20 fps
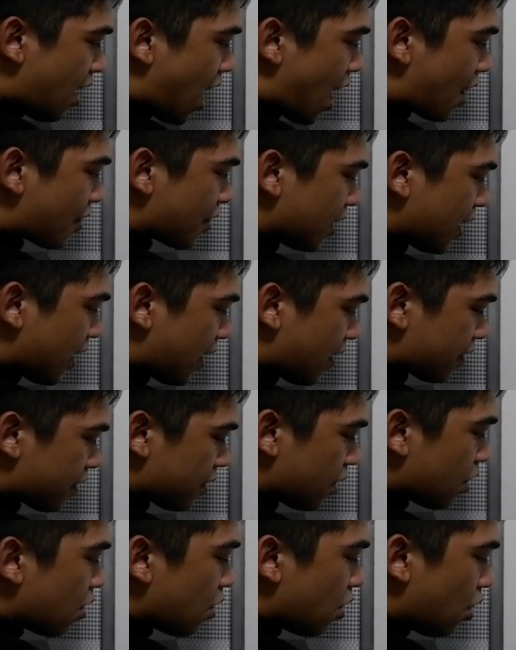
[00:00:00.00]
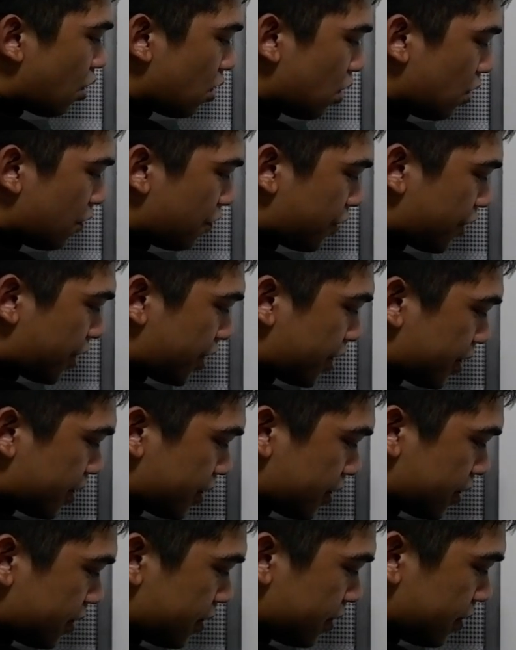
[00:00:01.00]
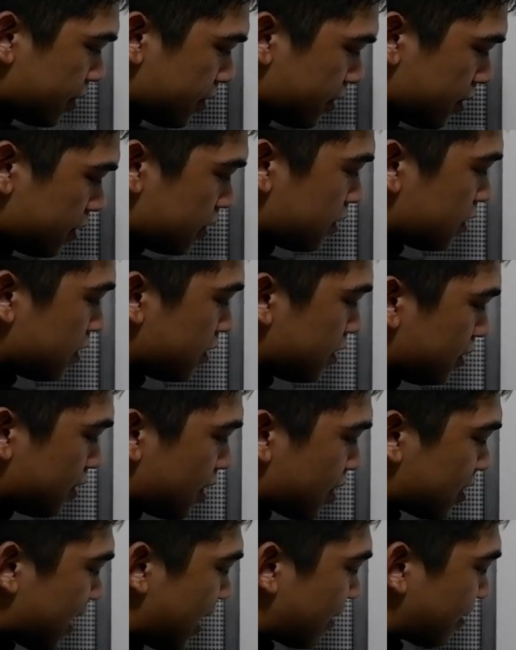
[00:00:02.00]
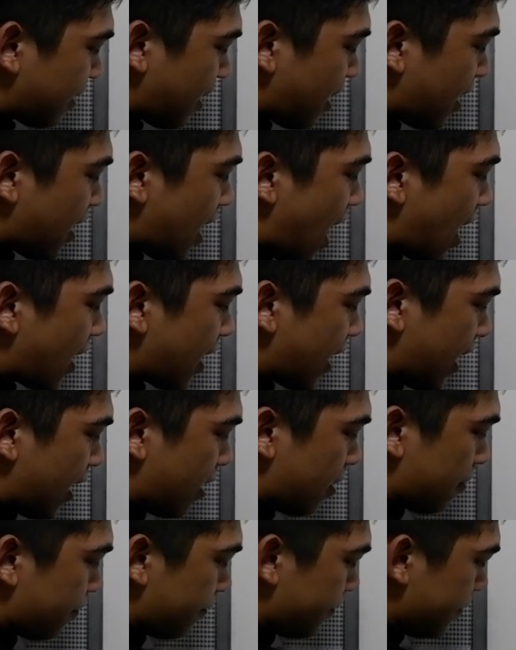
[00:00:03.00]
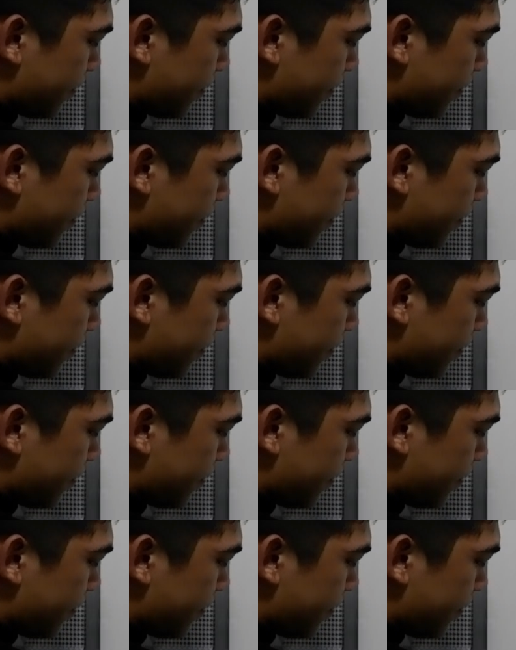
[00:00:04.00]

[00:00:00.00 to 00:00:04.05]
arc length all over the central angle.